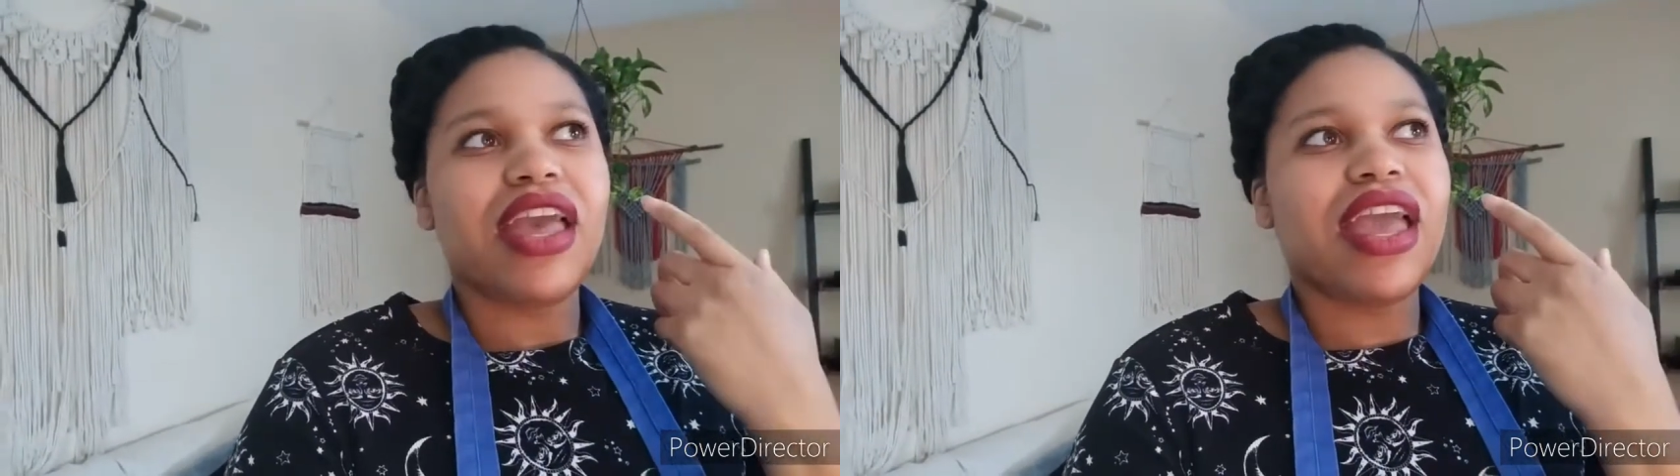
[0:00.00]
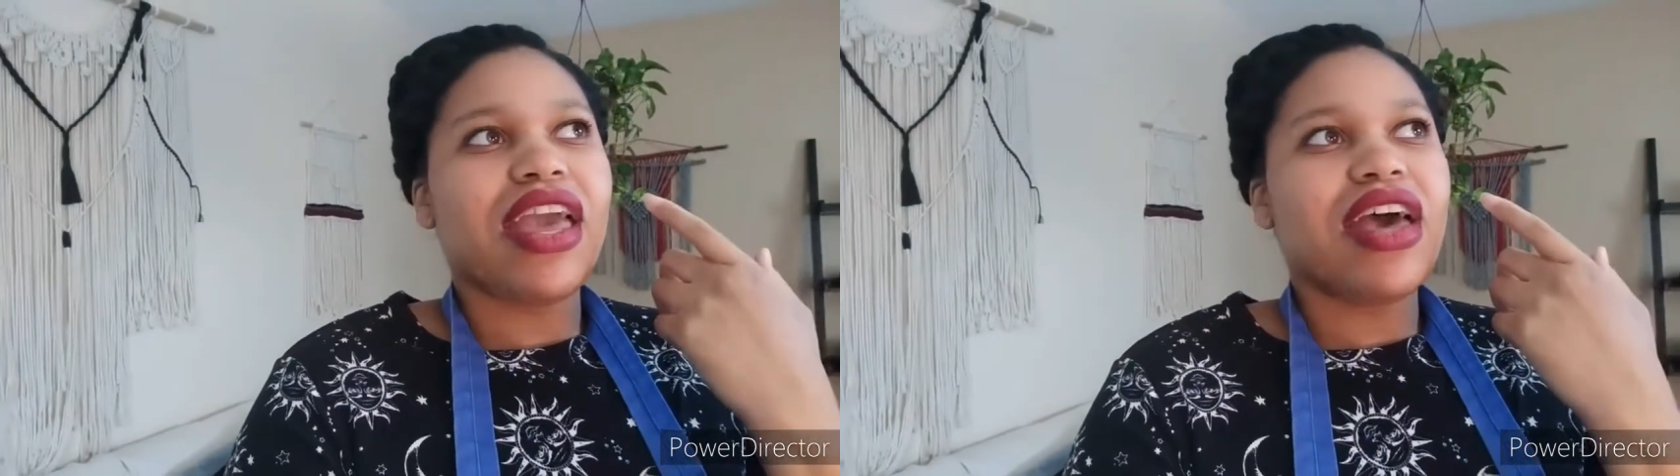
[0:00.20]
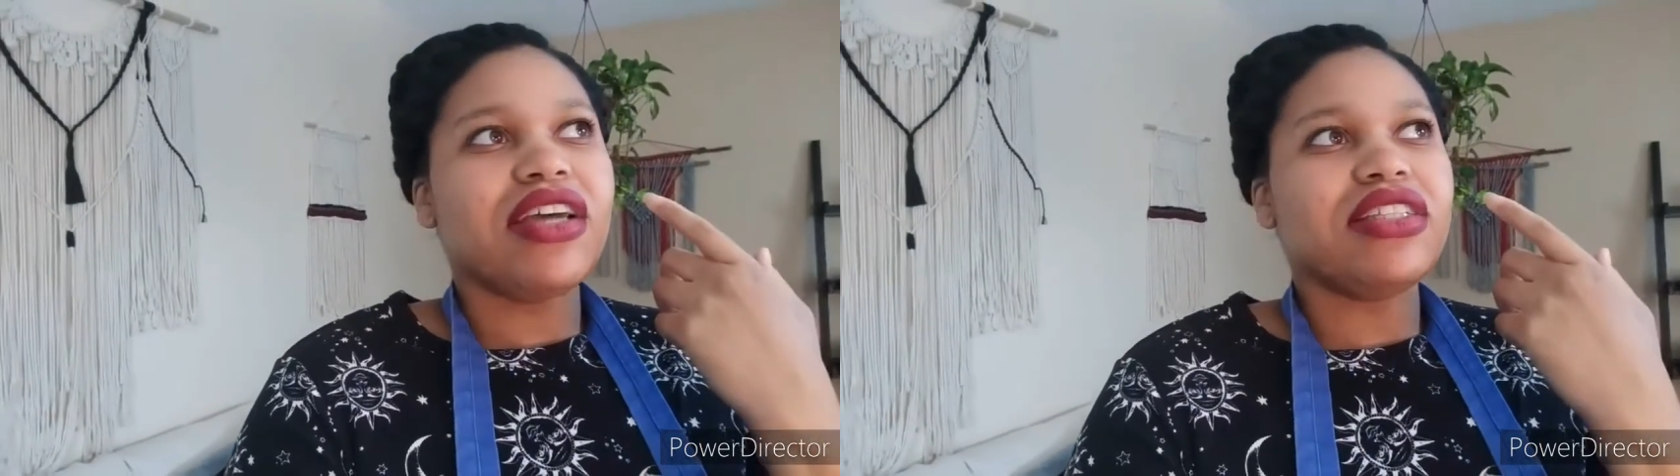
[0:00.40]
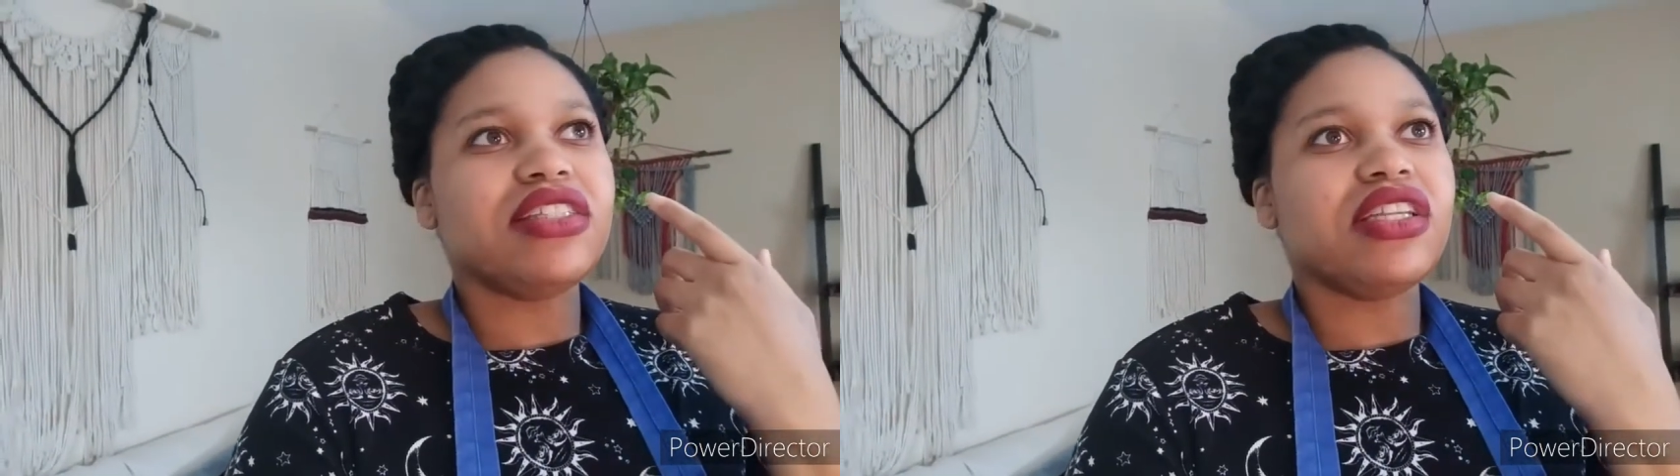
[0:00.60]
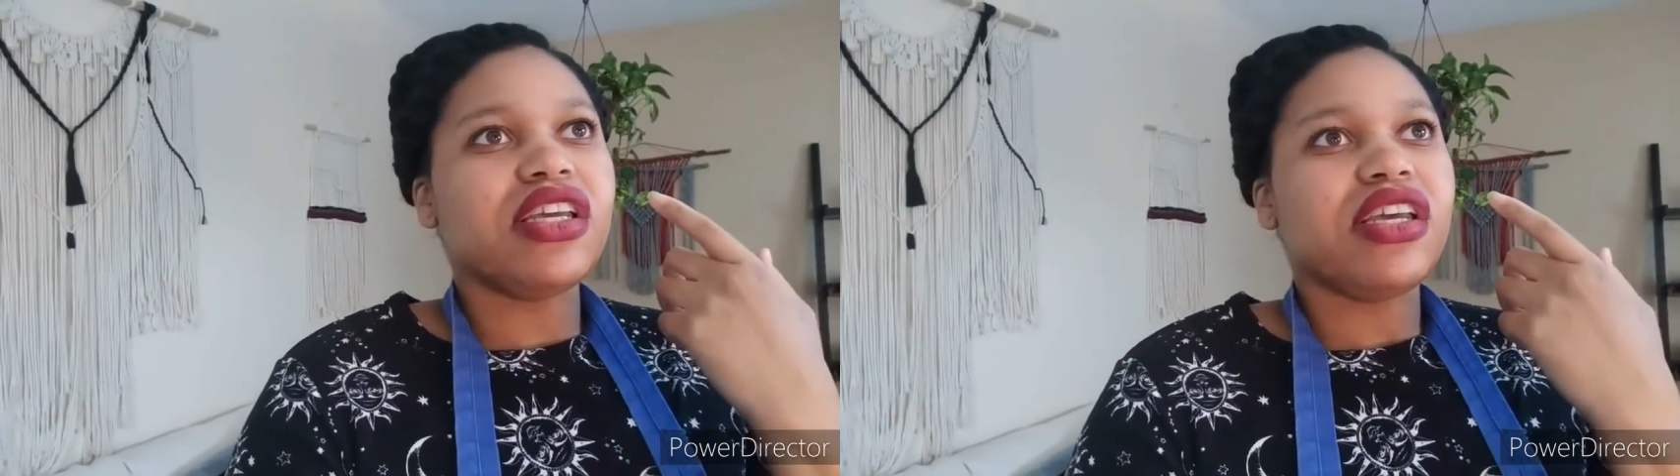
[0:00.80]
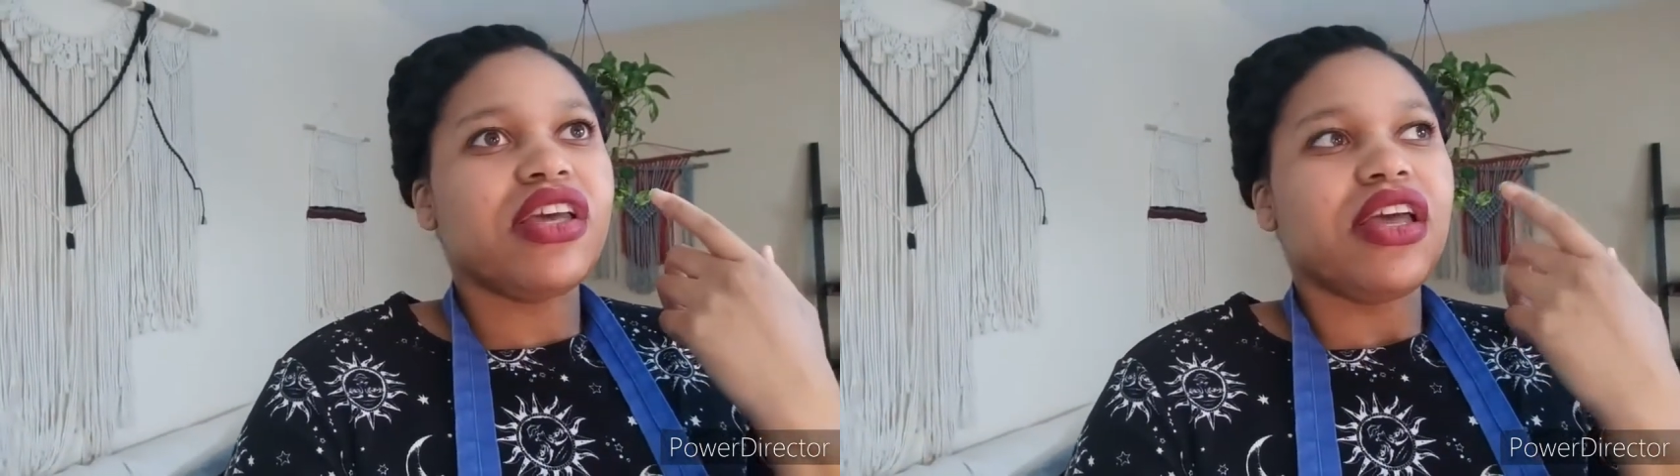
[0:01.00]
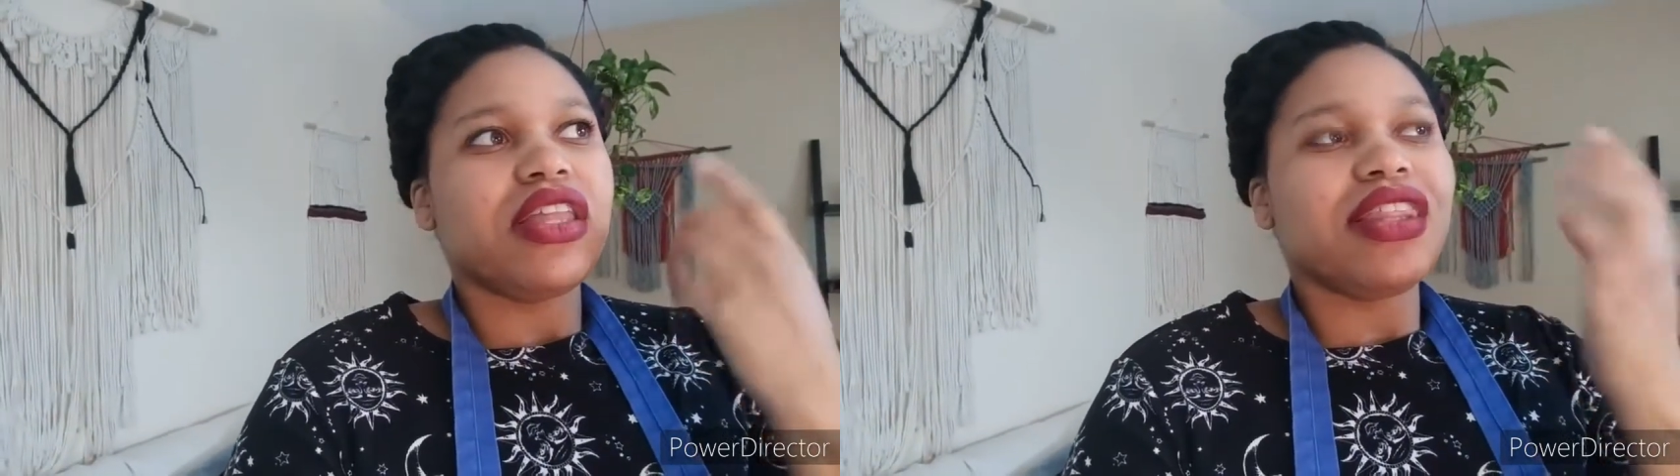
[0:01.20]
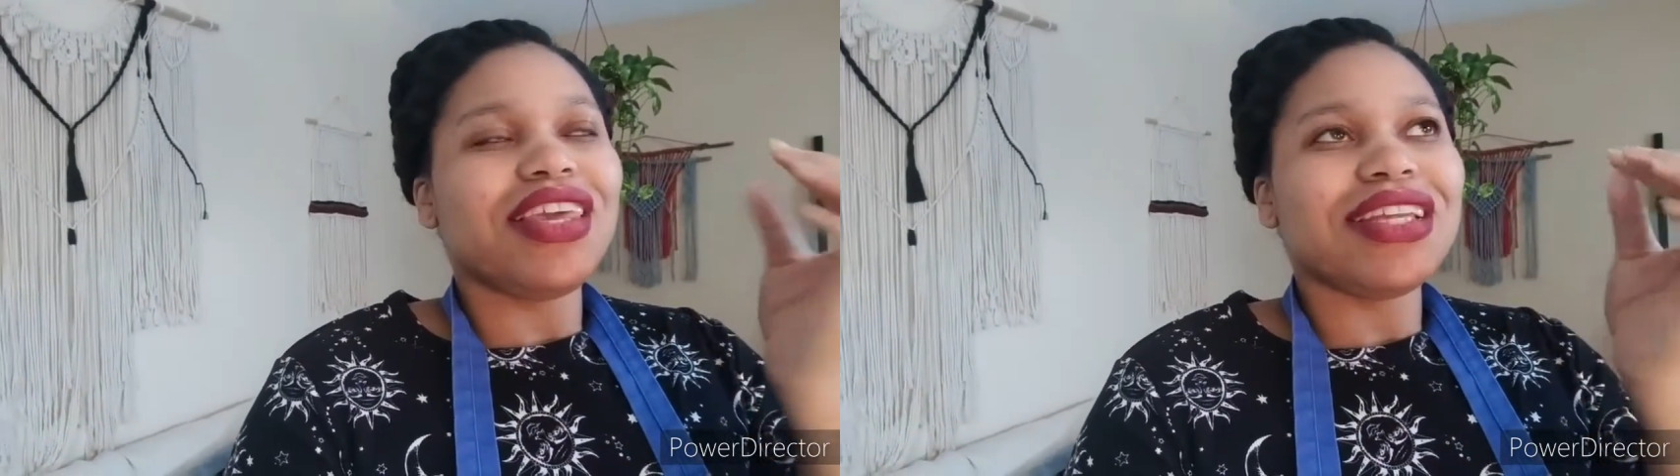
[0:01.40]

And the